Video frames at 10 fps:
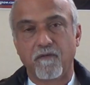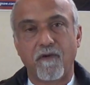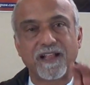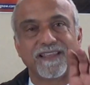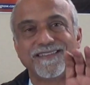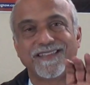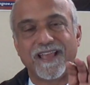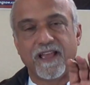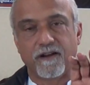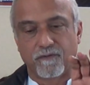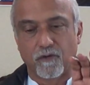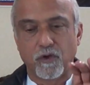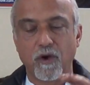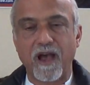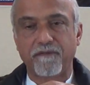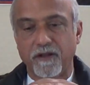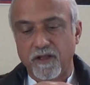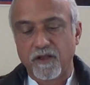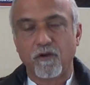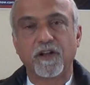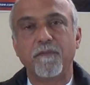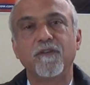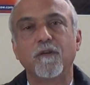Vat is the air. So you have, your tummy